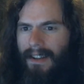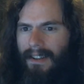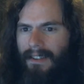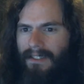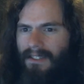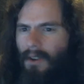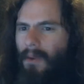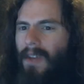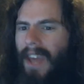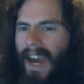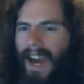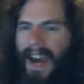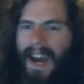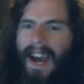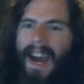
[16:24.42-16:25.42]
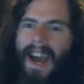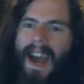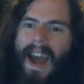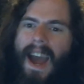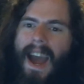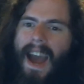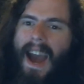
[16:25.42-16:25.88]
So yeah,
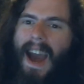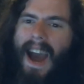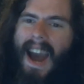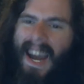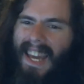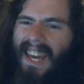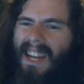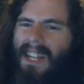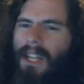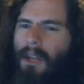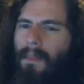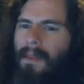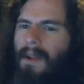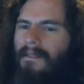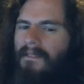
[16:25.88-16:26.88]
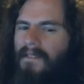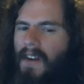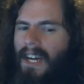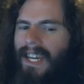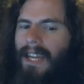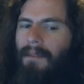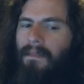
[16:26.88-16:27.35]
I get a little bit
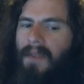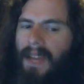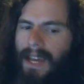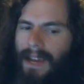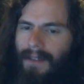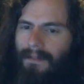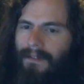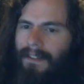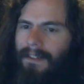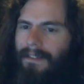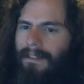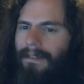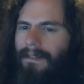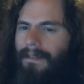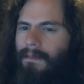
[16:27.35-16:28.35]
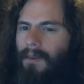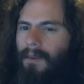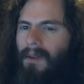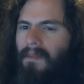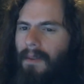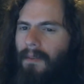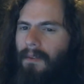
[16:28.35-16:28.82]
fucking peeved
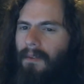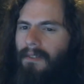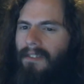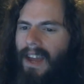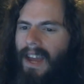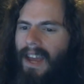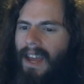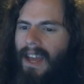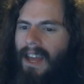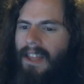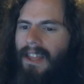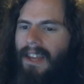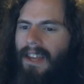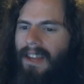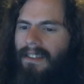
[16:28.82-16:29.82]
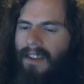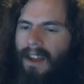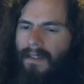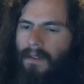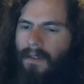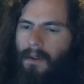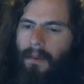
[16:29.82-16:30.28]
when people say that it's
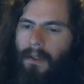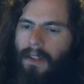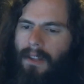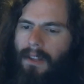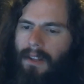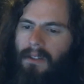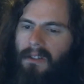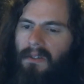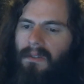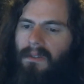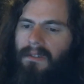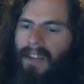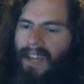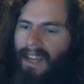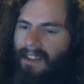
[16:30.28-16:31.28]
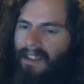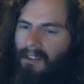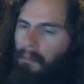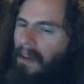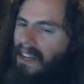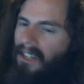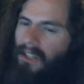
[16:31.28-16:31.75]
inevitable that they're losing,
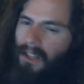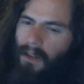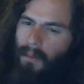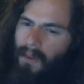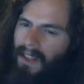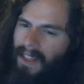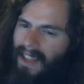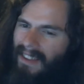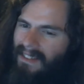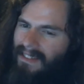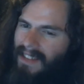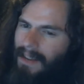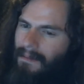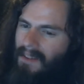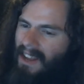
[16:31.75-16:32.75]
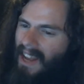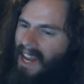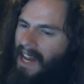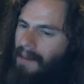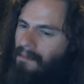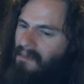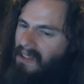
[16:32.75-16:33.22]
especially when they seem
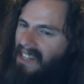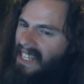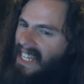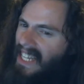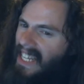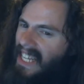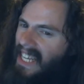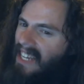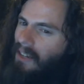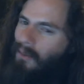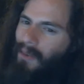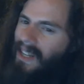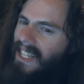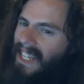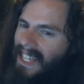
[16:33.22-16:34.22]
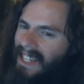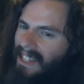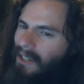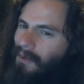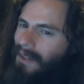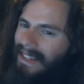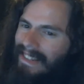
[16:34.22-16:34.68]
completely unwilling
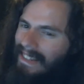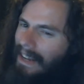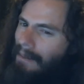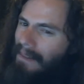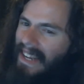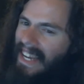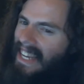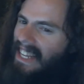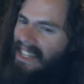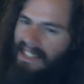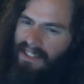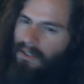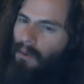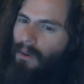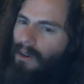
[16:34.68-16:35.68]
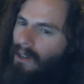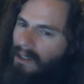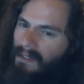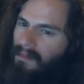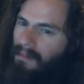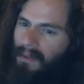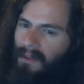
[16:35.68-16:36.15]
to accept any sort
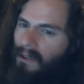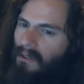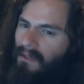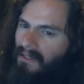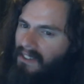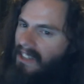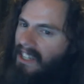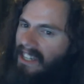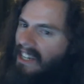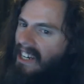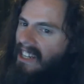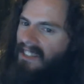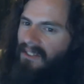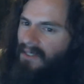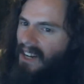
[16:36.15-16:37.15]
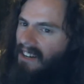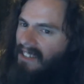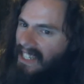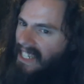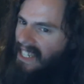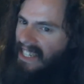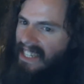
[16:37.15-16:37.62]
of proof to the
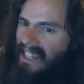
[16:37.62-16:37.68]
contrary.